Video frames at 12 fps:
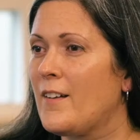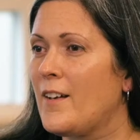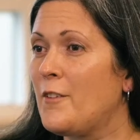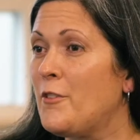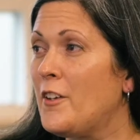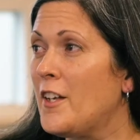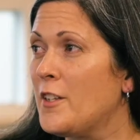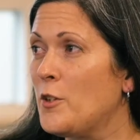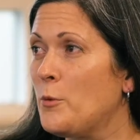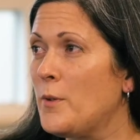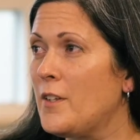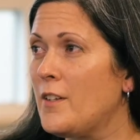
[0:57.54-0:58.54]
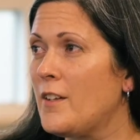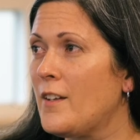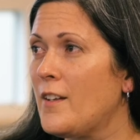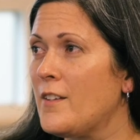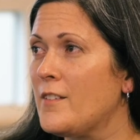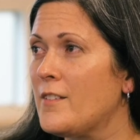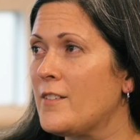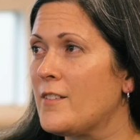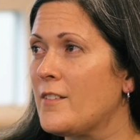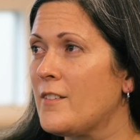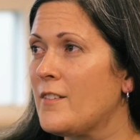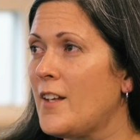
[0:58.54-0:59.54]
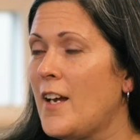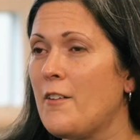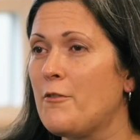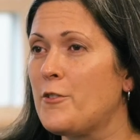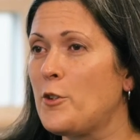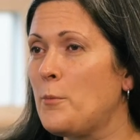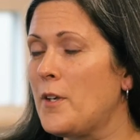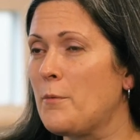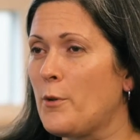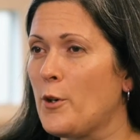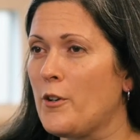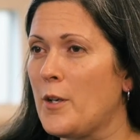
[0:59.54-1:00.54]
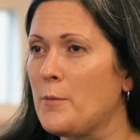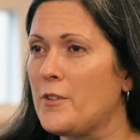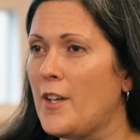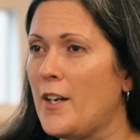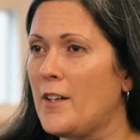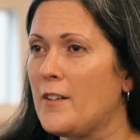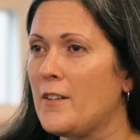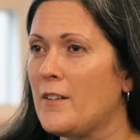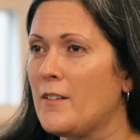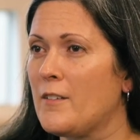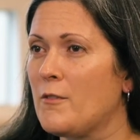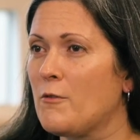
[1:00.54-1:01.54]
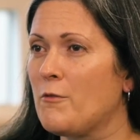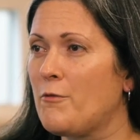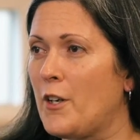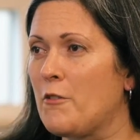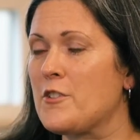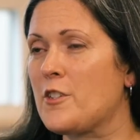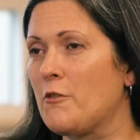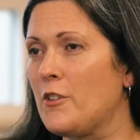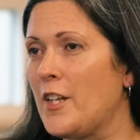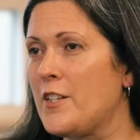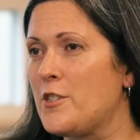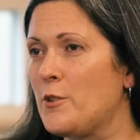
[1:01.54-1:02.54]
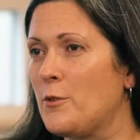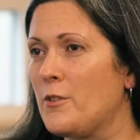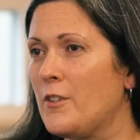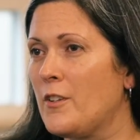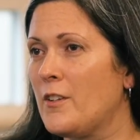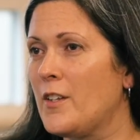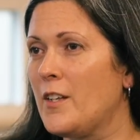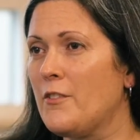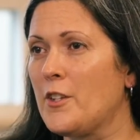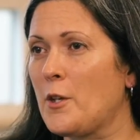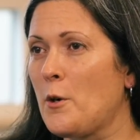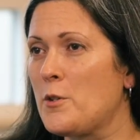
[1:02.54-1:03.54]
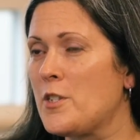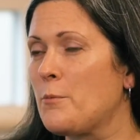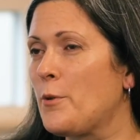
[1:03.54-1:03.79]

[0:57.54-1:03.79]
I feel that Neumann is, they have so many programs that veterans can relate to like even the coaching